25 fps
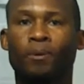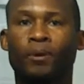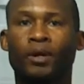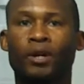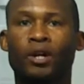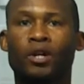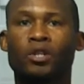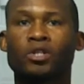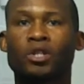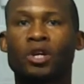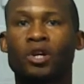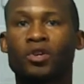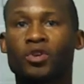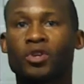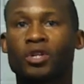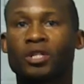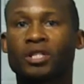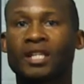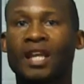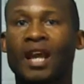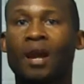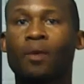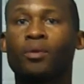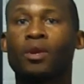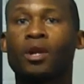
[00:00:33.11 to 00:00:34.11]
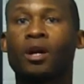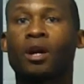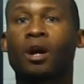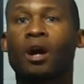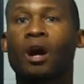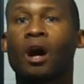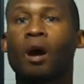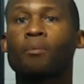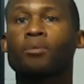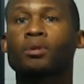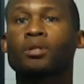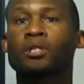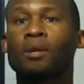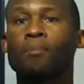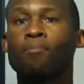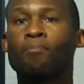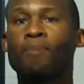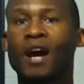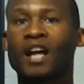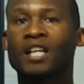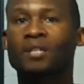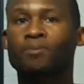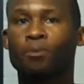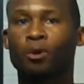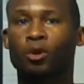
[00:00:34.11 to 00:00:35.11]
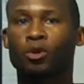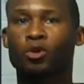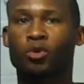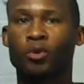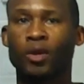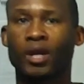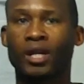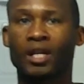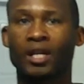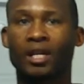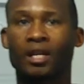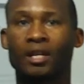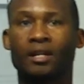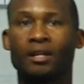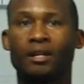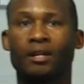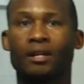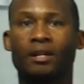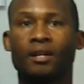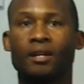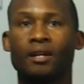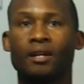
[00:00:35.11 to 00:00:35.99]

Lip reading: players understand when it comes to basketball training.